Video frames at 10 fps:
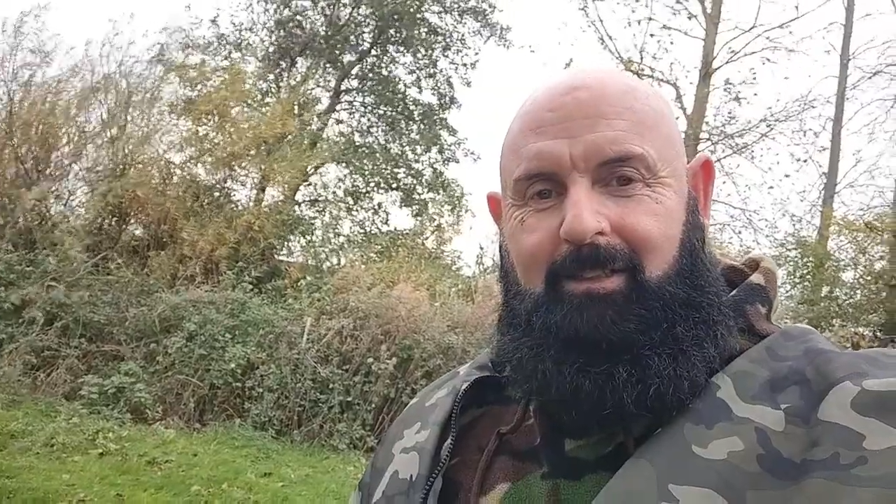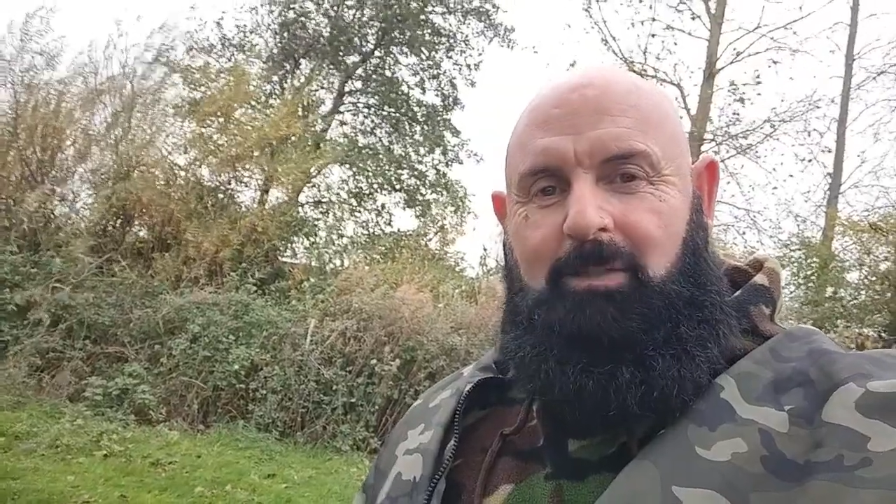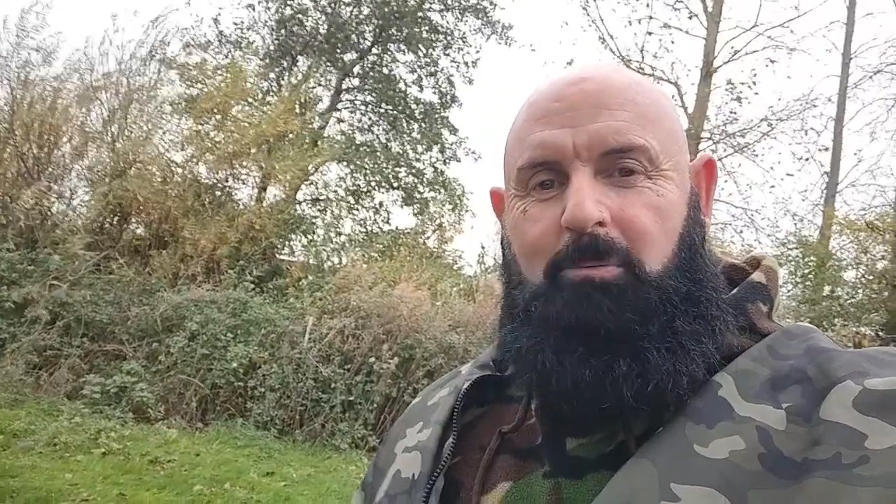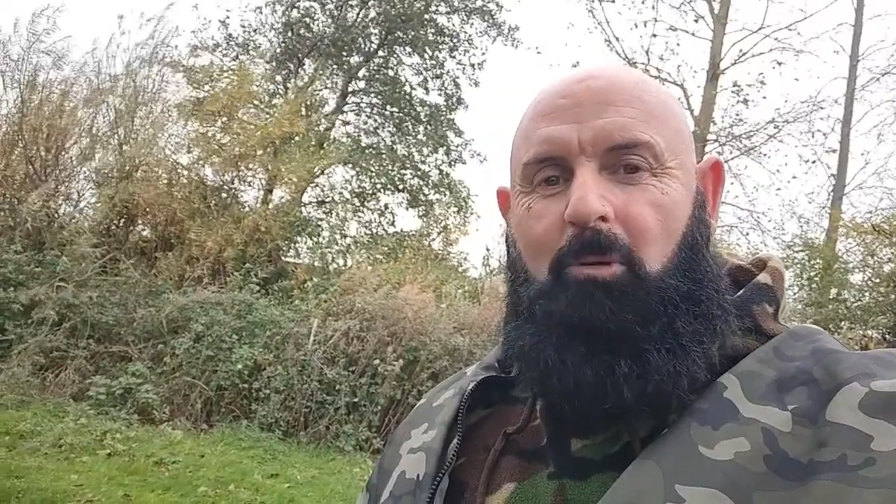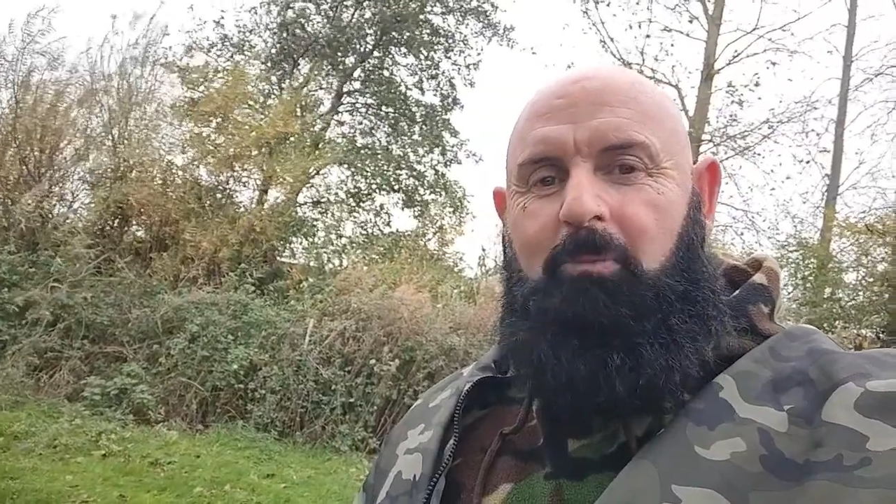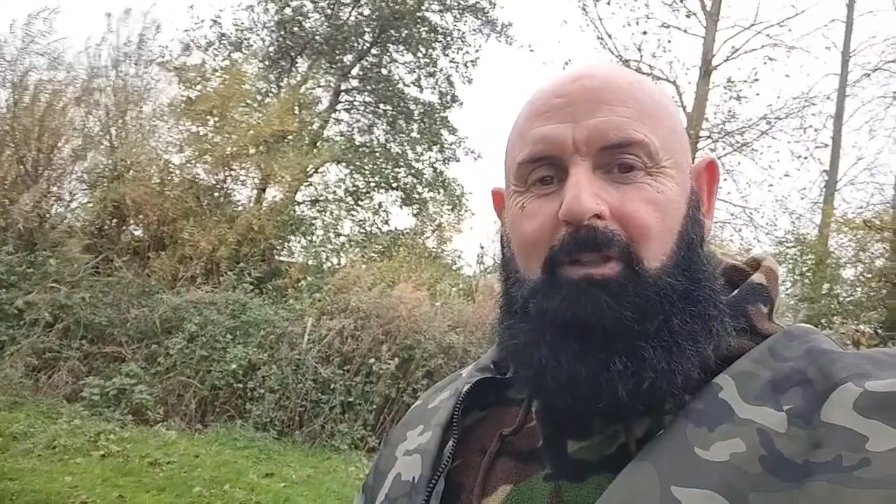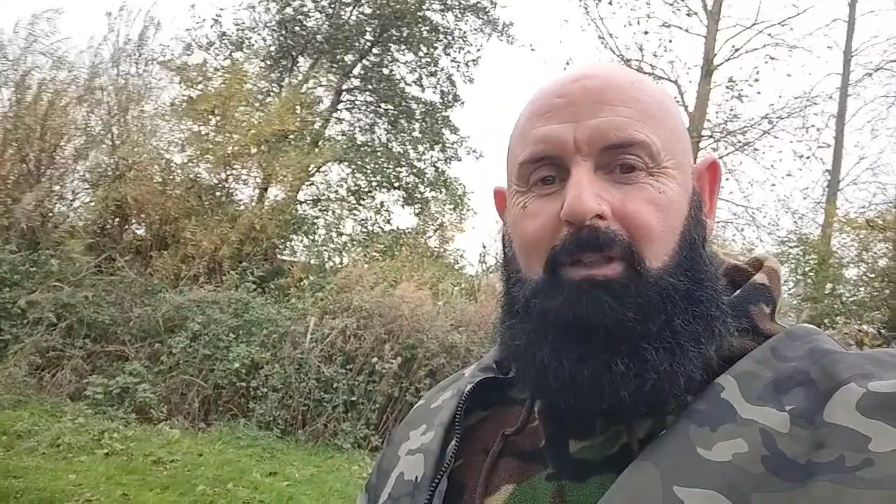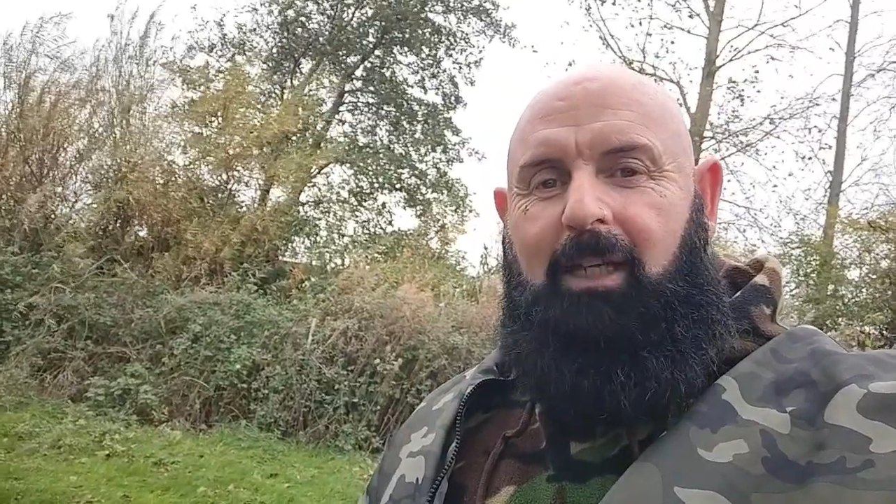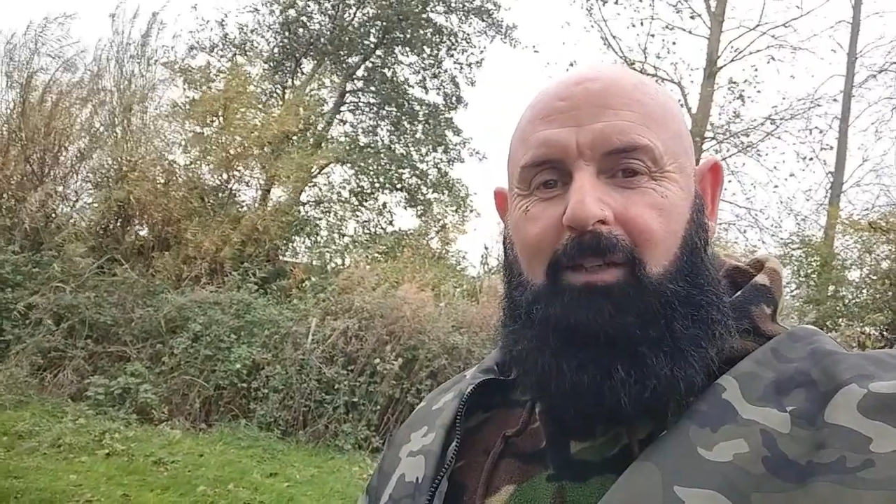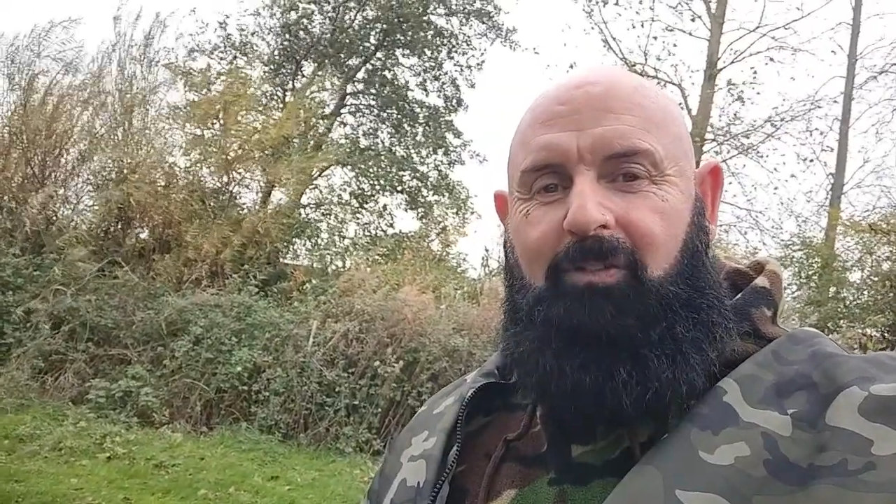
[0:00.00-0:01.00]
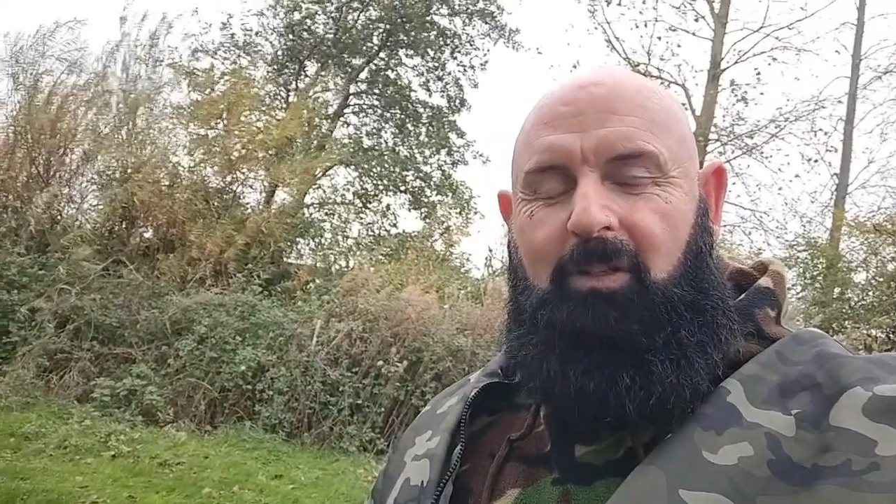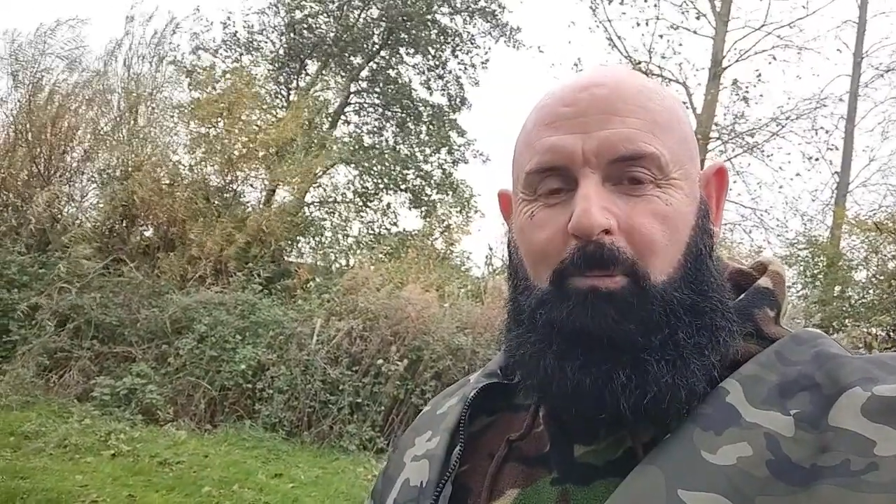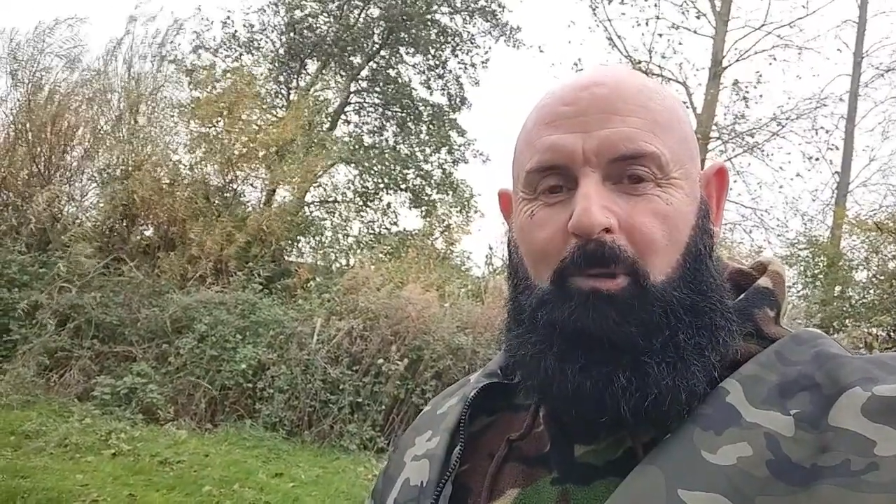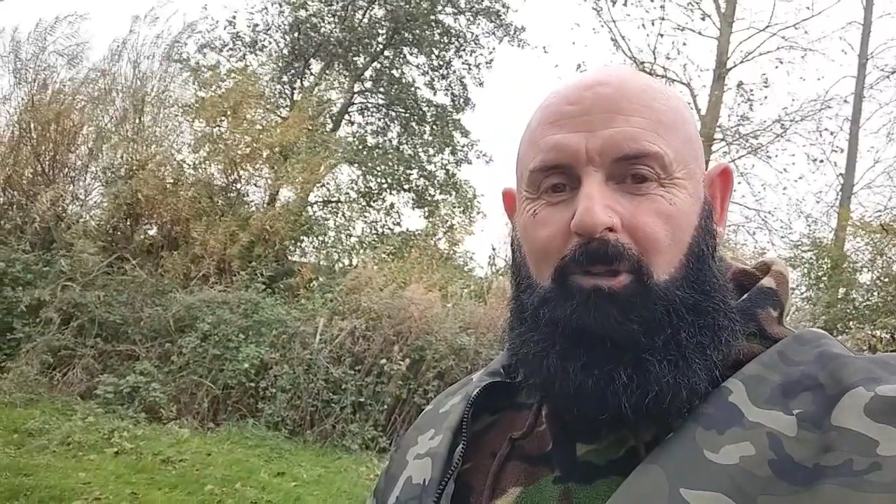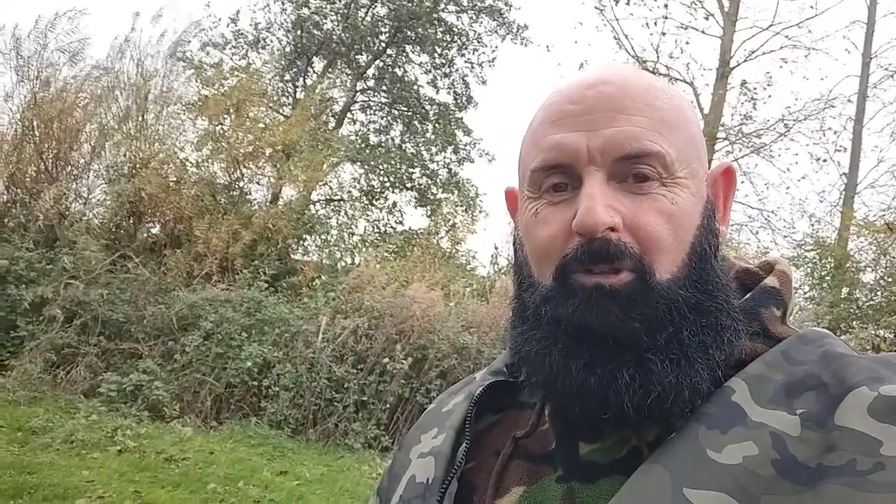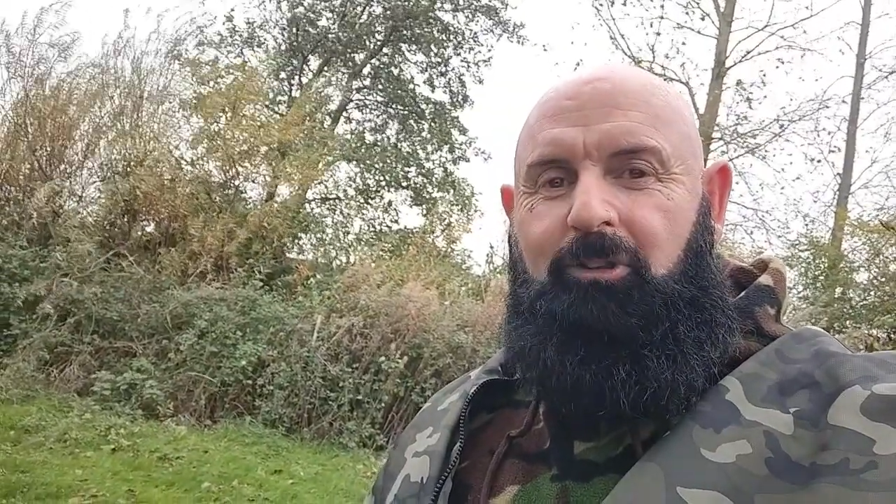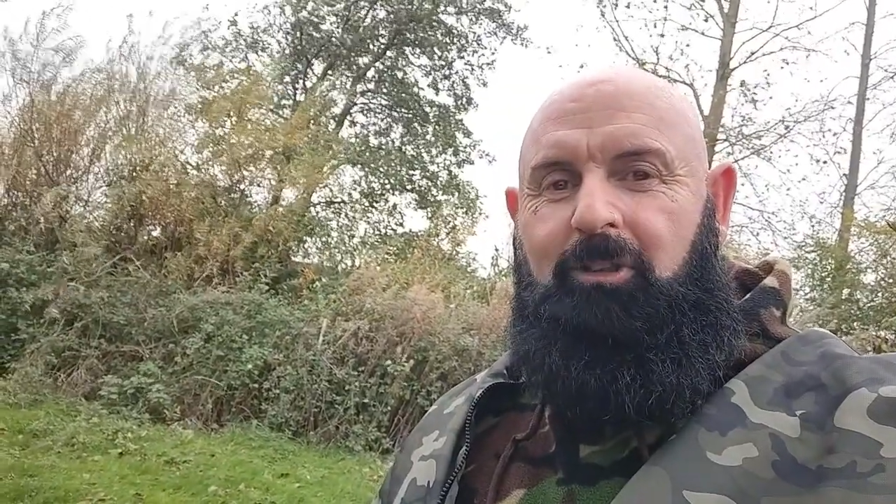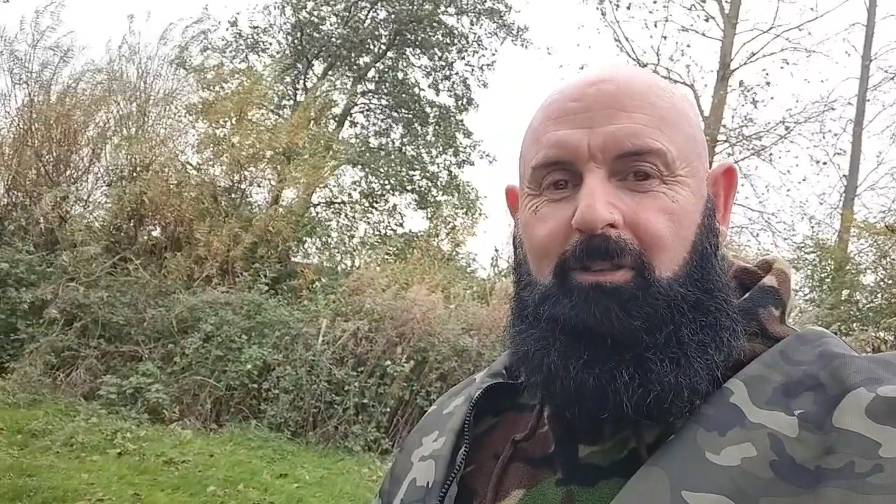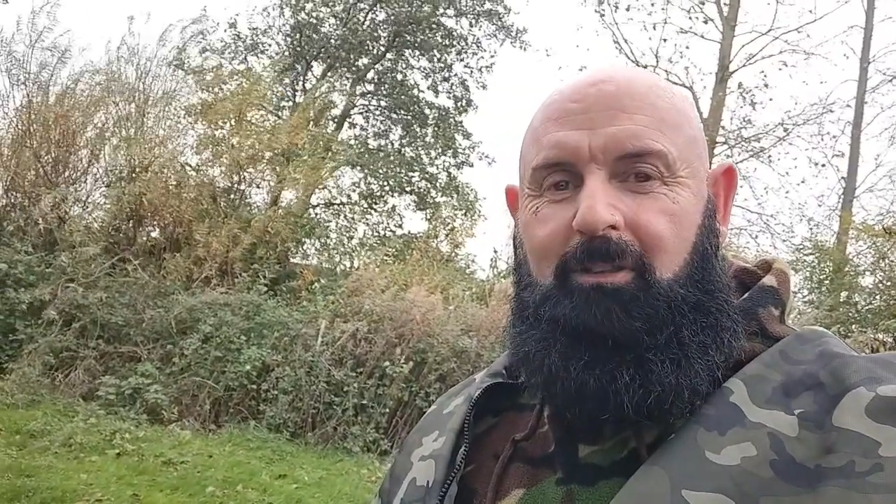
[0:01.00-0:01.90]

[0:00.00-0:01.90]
has bought me a ticket for the Birch.